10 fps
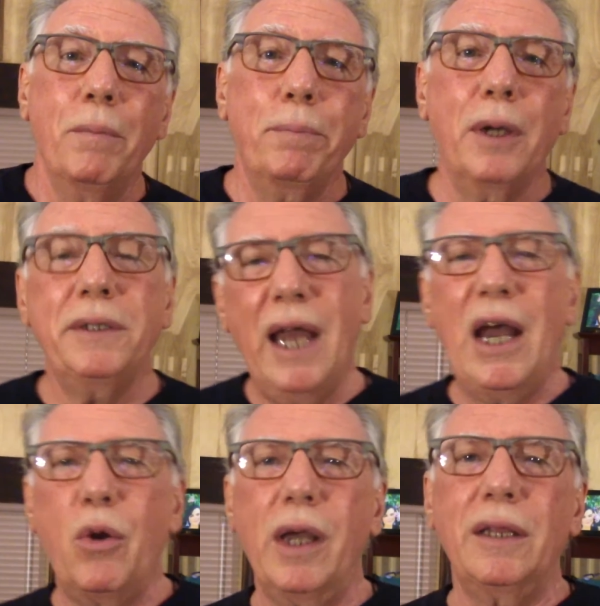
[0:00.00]
But
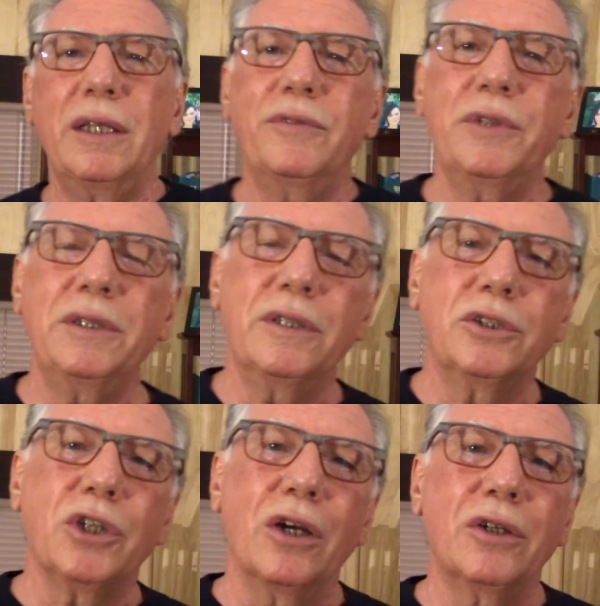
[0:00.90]
now I live in the
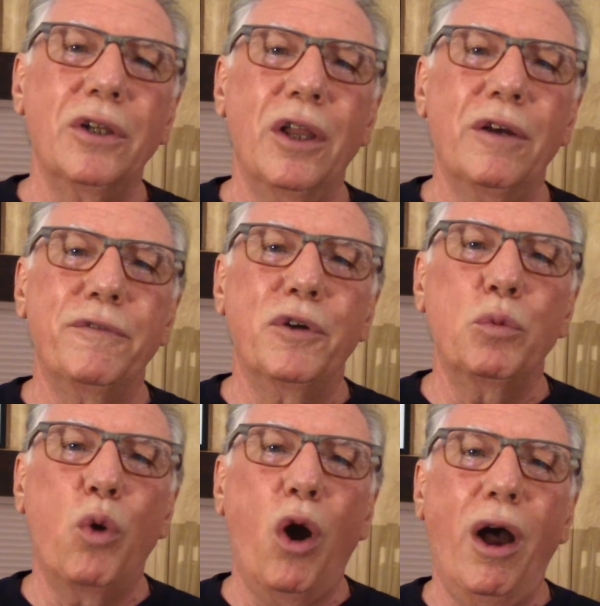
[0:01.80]
jungle of
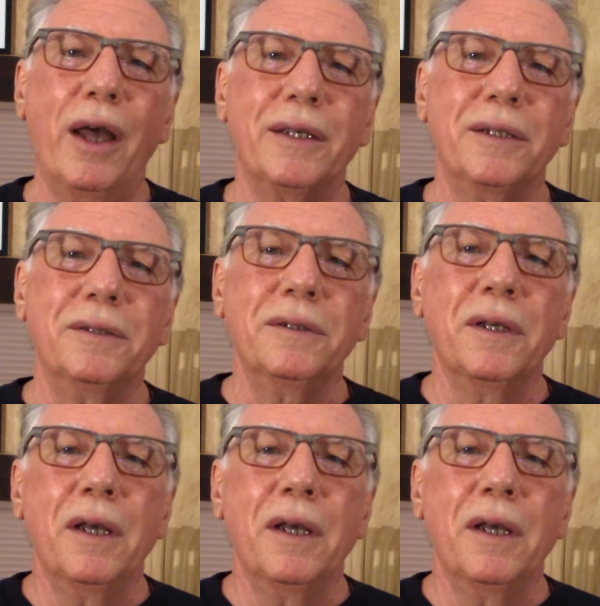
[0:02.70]
Hawaii,